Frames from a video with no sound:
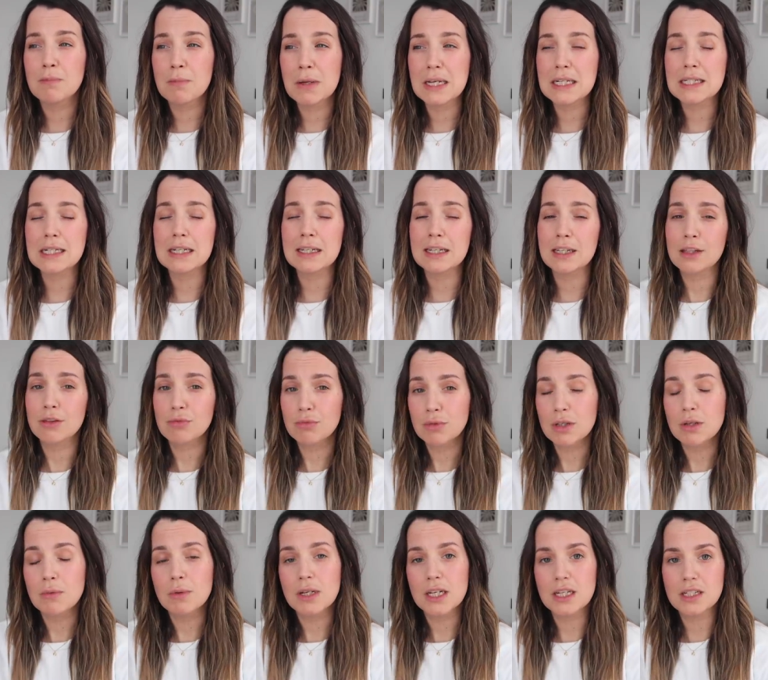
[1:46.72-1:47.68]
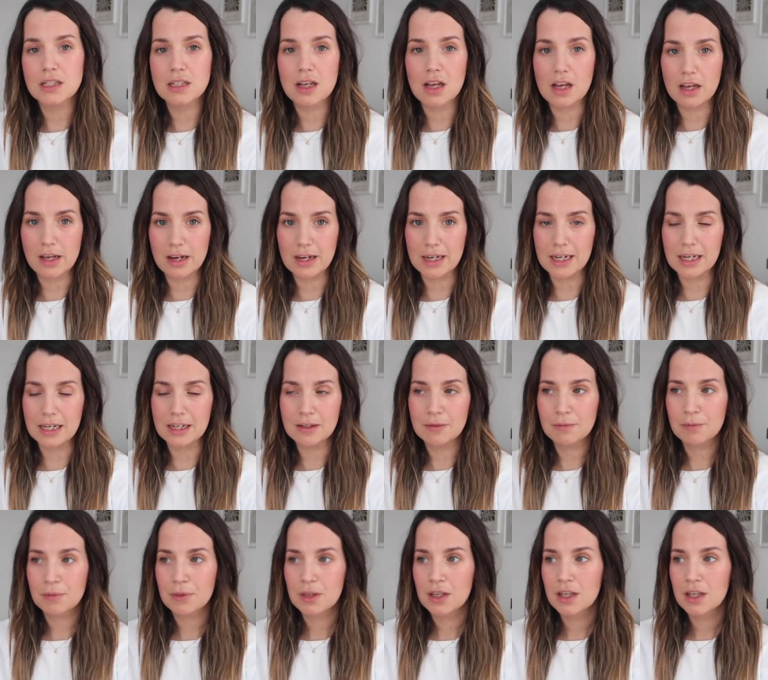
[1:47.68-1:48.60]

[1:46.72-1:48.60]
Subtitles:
basically 3 weeks early.